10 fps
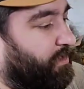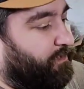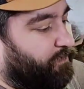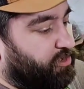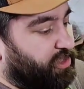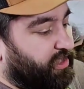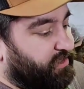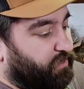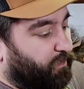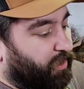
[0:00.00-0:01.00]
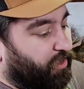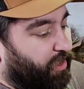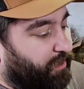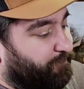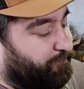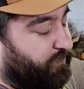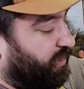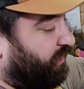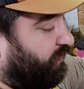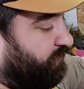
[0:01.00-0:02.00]
for jigs and whatnot, and
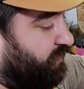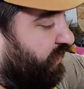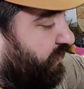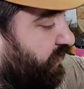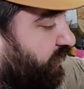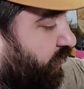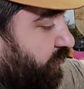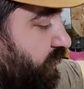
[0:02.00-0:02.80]
he was letting it go.